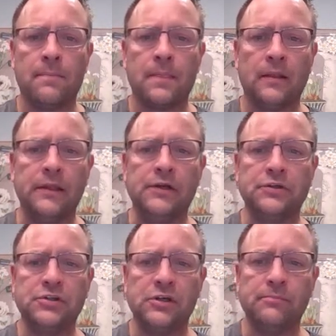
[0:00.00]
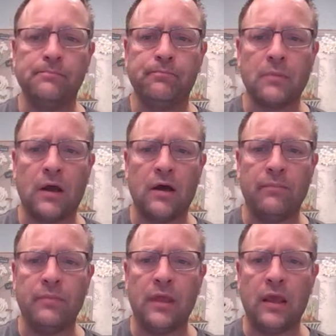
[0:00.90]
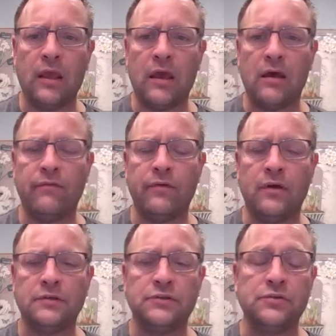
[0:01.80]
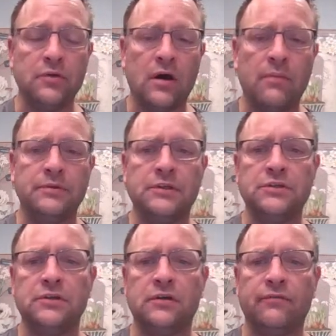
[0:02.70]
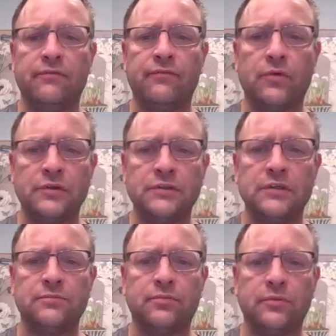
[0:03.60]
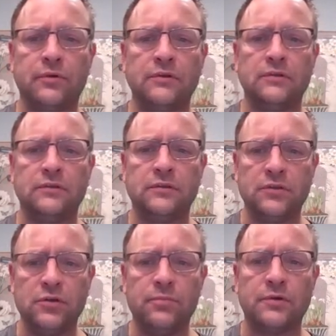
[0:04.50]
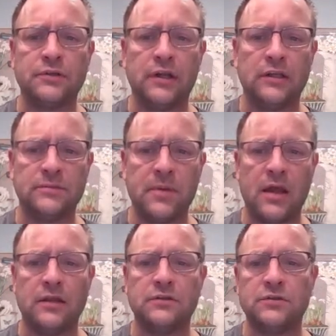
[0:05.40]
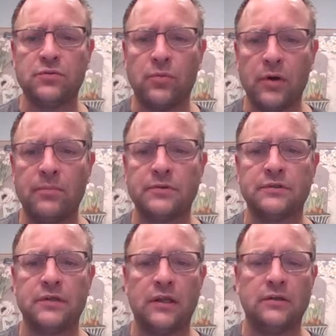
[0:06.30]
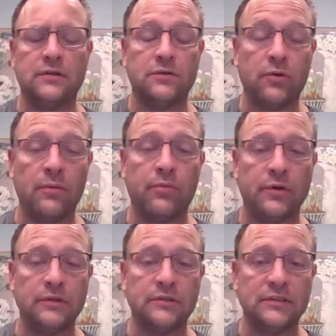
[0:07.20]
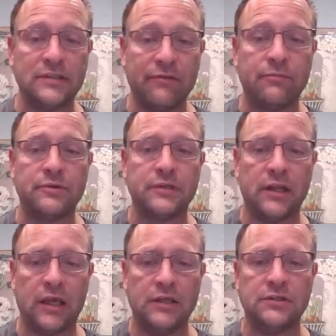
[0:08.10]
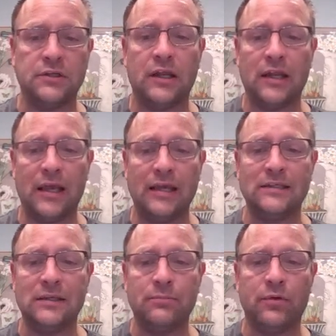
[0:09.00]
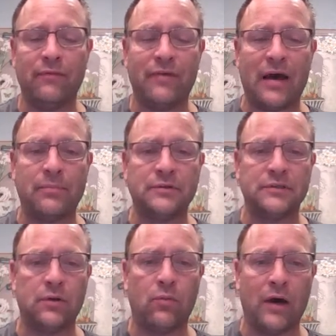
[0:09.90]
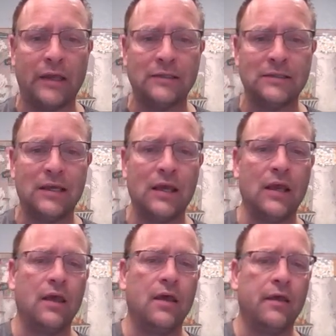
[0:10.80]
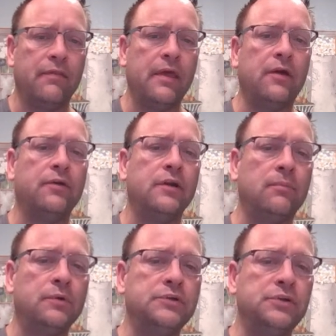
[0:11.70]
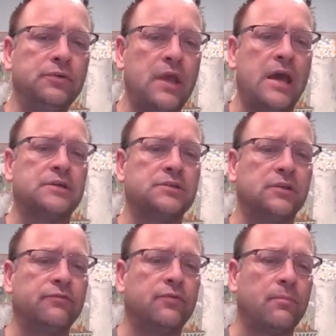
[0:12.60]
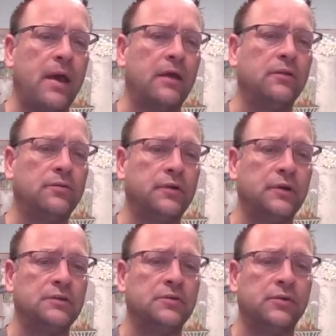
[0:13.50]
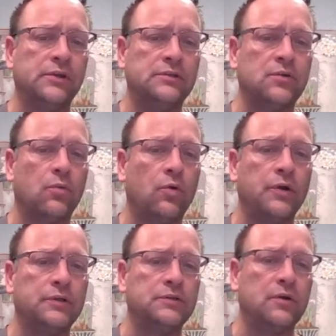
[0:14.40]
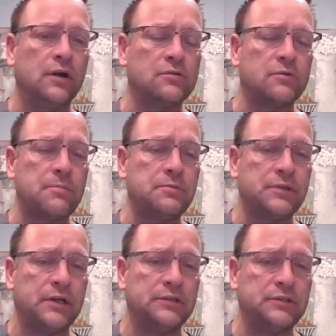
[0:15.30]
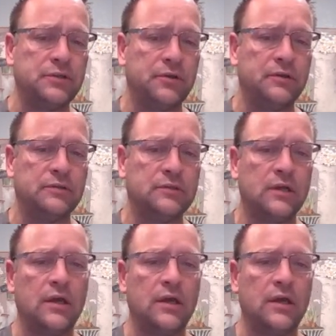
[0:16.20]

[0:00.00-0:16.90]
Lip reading: Leadership, they have a student composition of 46.2% Hispanics, 20.7% Asian, and 18.5% white. They are number two nationally for baccalaureate degrees awarded to underrepresented students.